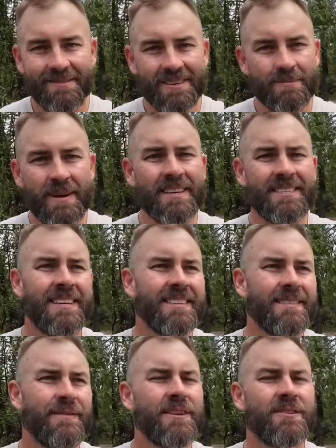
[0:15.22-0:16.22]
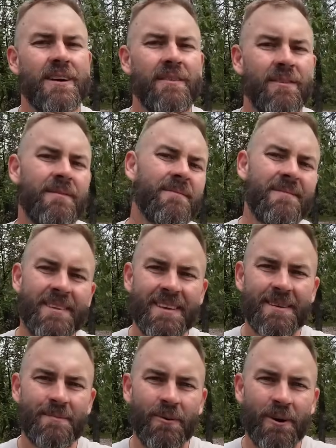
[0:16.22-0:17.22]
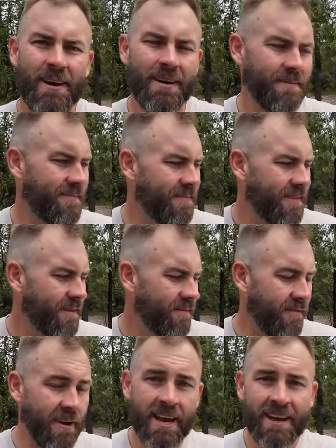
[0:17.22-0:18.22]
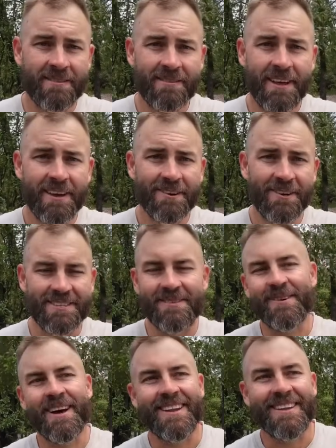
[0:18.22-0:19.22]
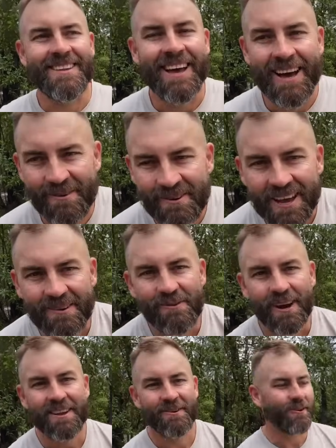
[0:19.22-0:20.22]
Which makes sense. Finished travelling by a V8 LandCruiser. But no, we'll get into